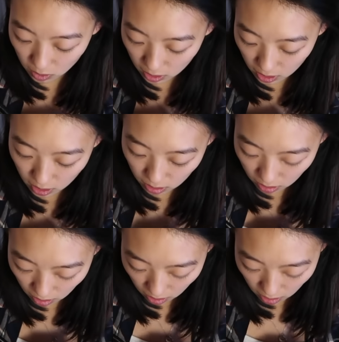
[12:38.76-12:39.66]
what's
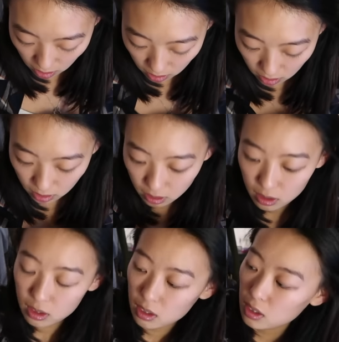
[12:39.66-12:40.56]
inside,
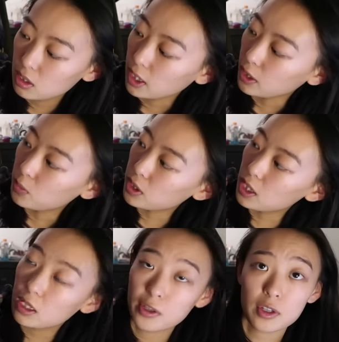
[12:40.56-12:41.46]
like what
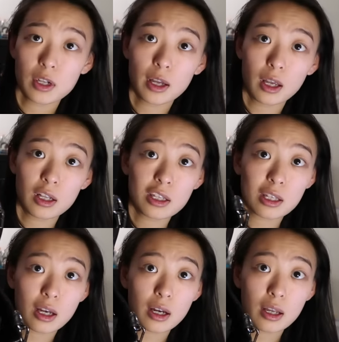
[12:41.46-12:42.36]
it looks like
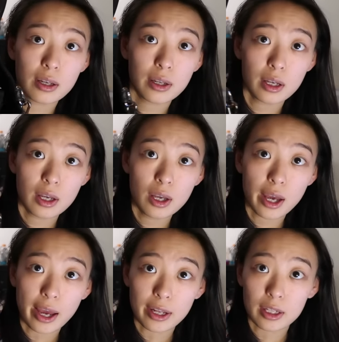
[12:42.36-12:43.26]
inside.
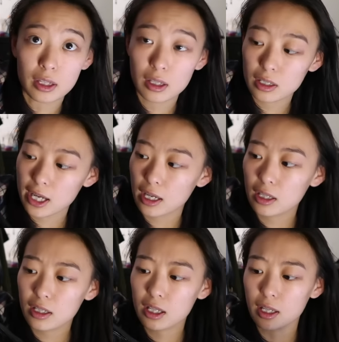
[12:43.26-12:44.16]
And
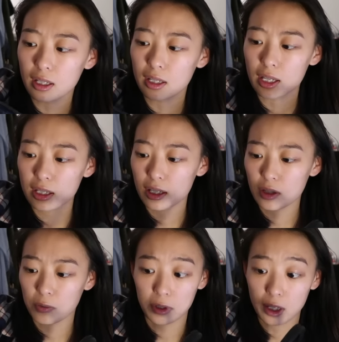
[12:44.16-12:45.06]
technically, this
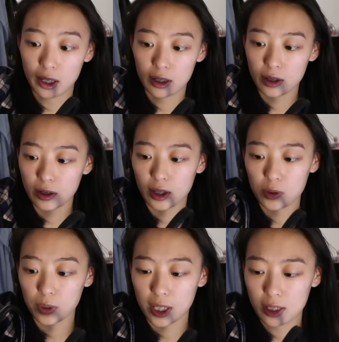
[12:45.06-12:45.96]
is real leather,
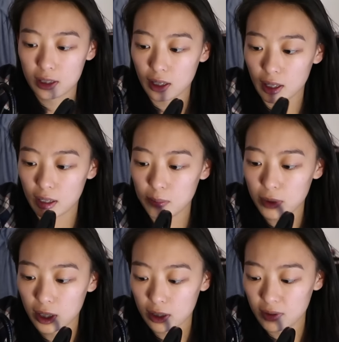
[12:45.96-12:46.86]
that's what they say,
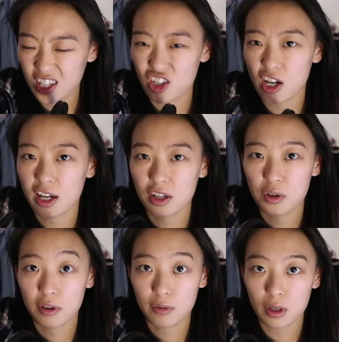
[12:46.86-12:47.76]
but in China,
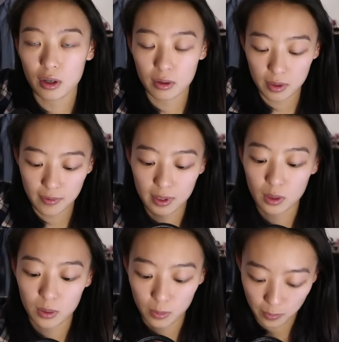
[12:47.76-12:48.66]
you never know. Even
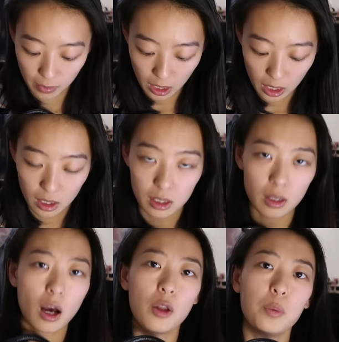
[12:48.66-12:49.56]
though
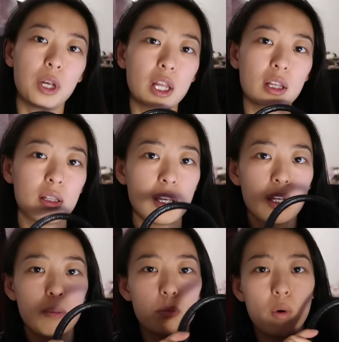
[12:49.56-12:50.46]
Hot Wind is
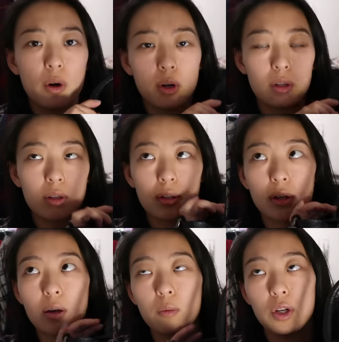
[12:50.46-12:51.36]
like a more,
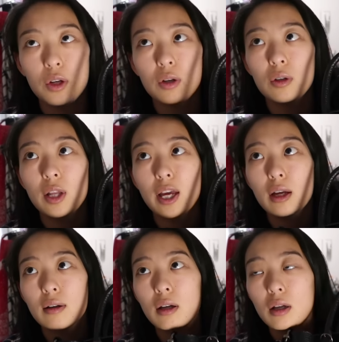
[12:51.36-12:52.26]
what do you call,
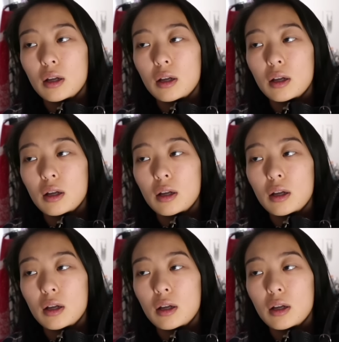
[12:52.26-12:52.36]
like